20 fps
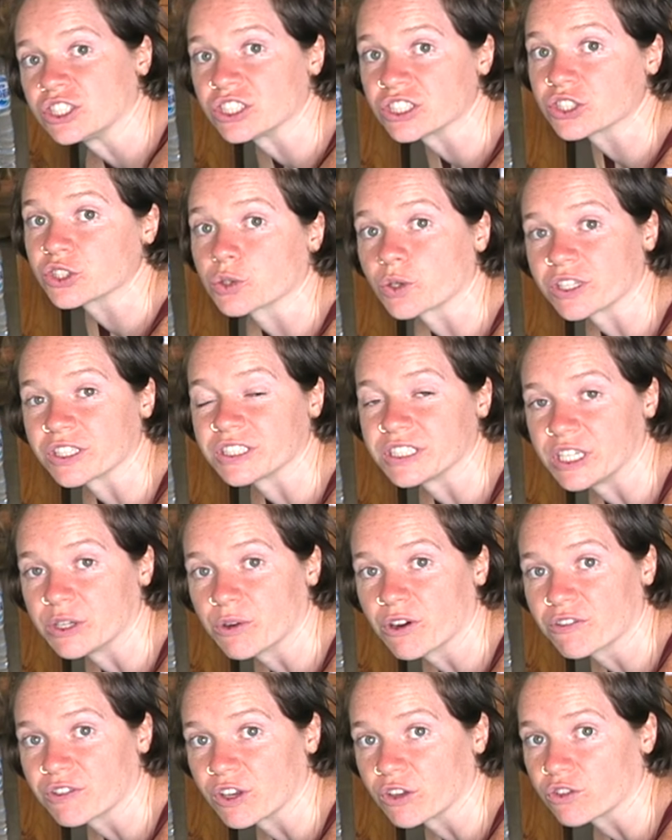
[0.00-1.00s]
can just sort of see
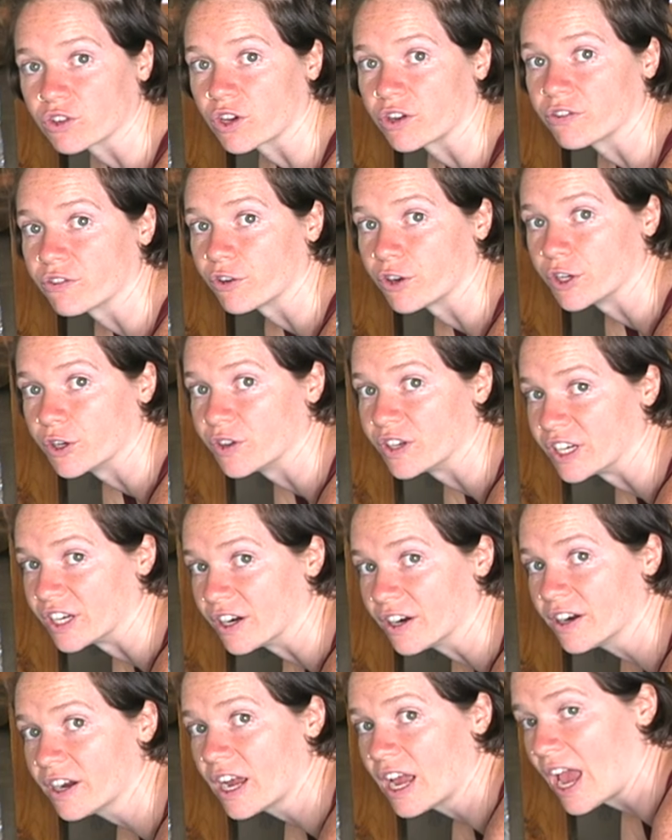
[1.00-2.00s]
what feels good for you
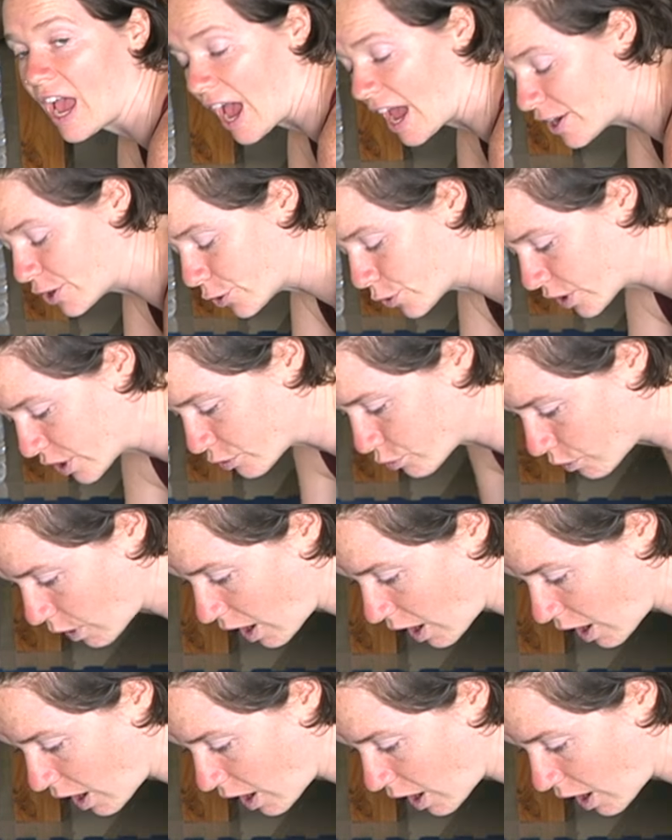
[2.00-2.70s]
here. And you can